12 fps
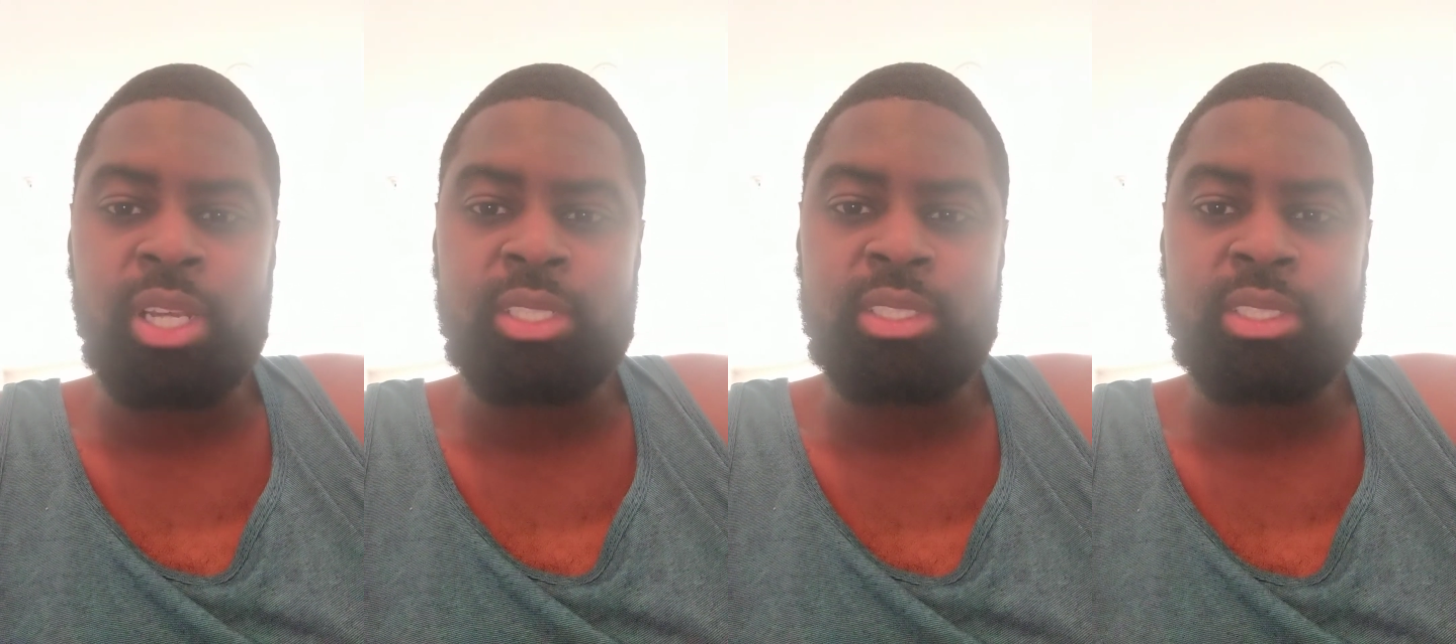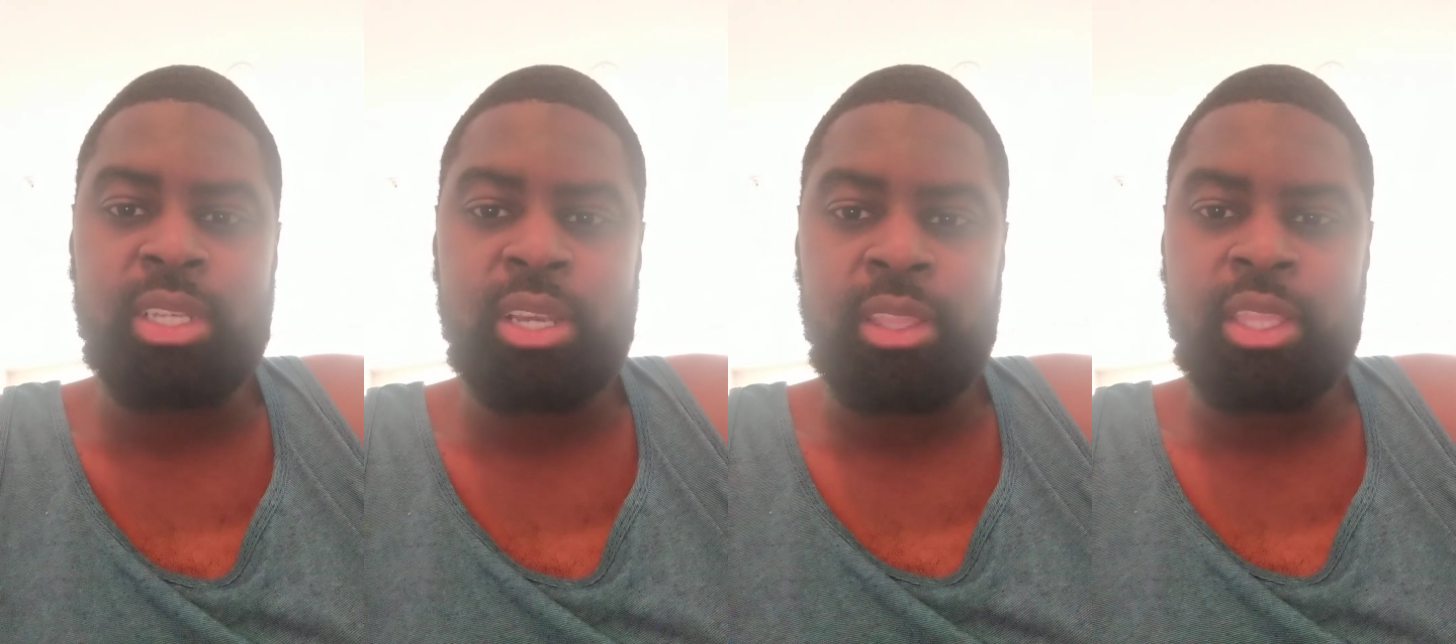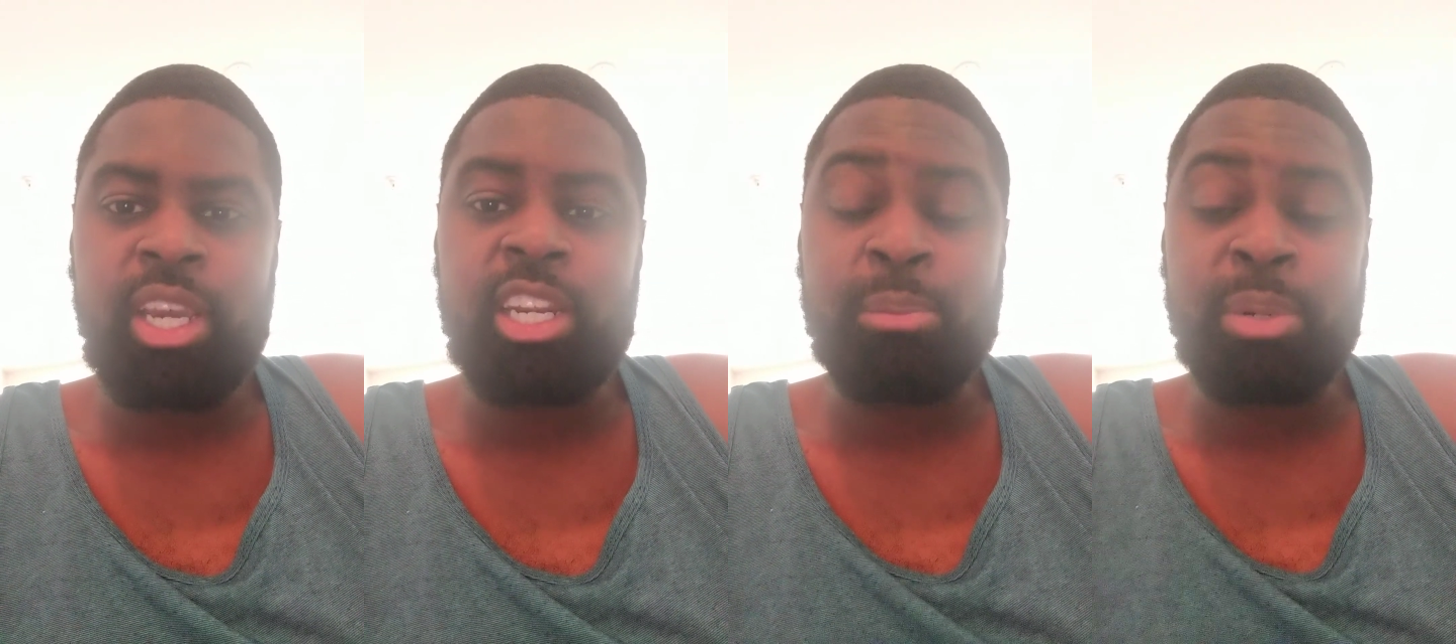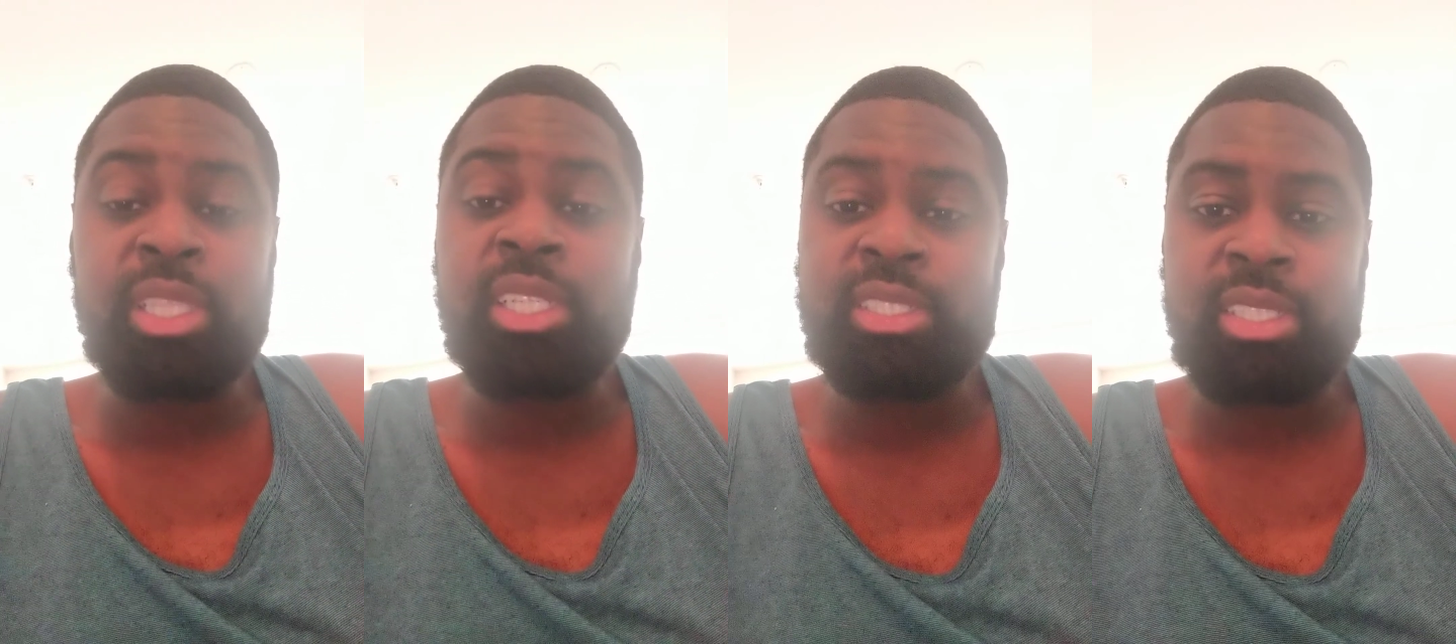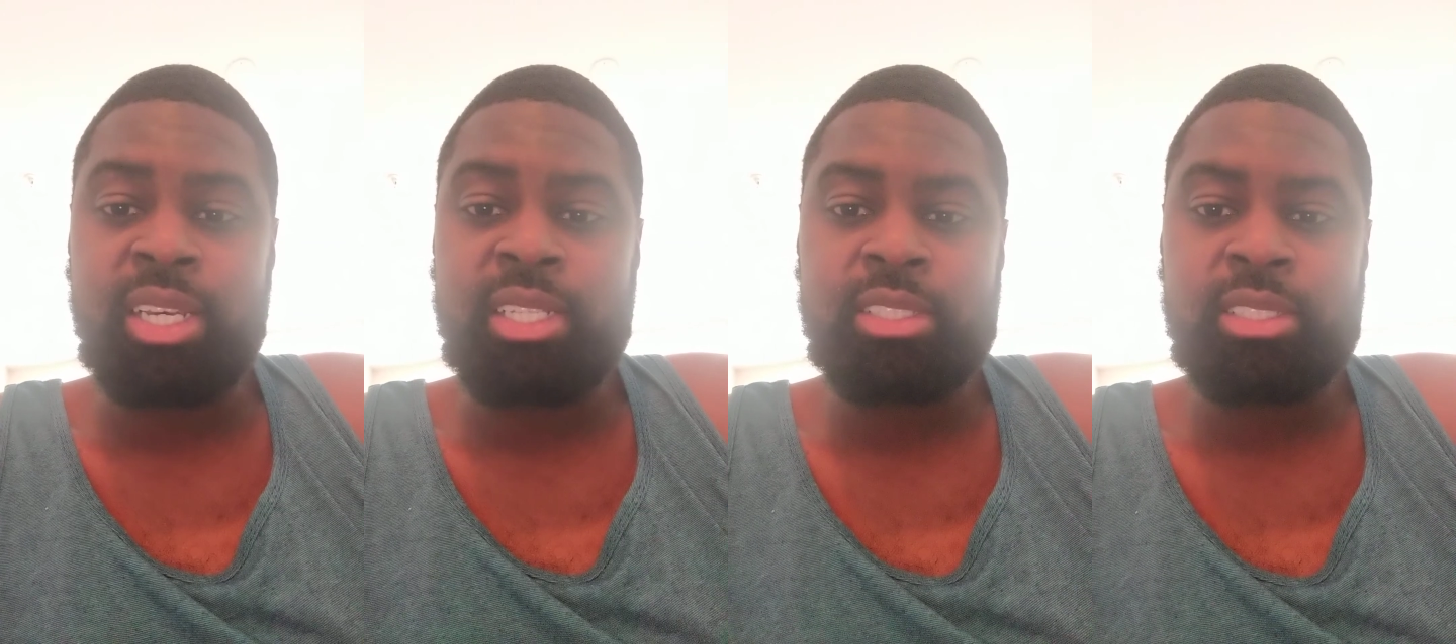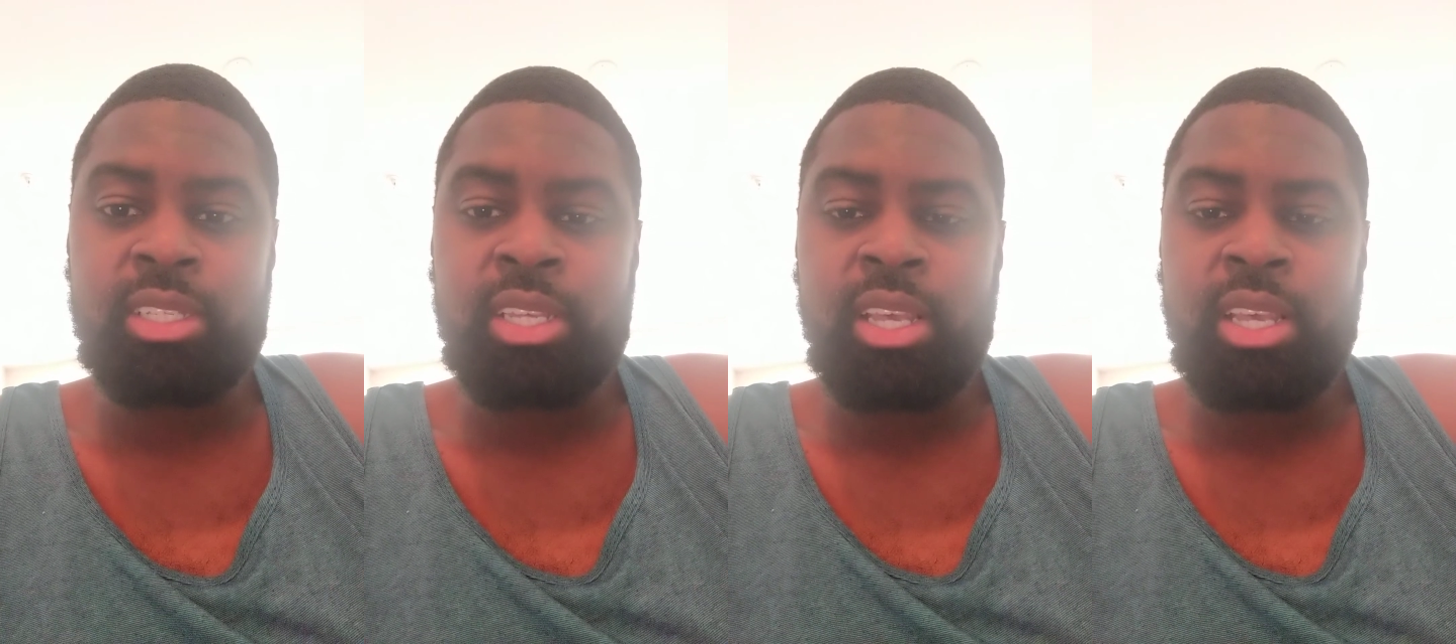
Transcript: us. They're going to police us.